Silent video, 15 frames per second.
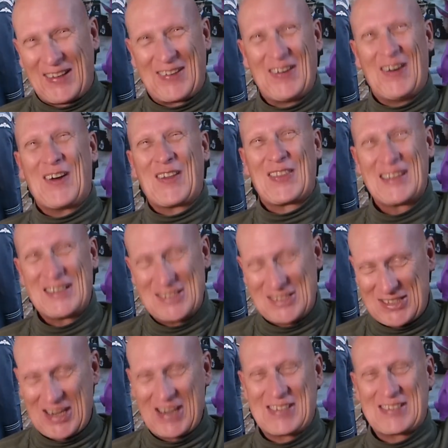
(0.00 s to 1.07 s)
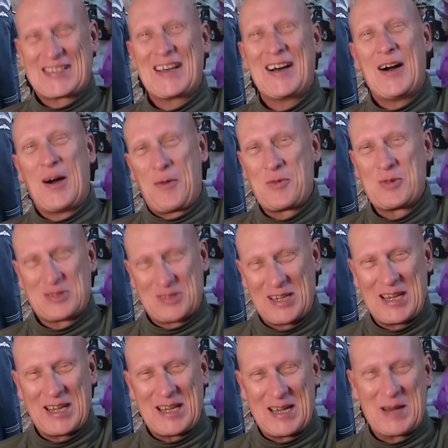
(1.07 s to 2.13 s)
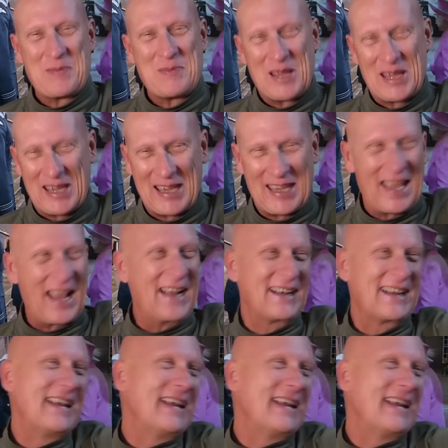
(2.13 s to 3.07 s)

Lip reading: got the gist that I was taking a mick again.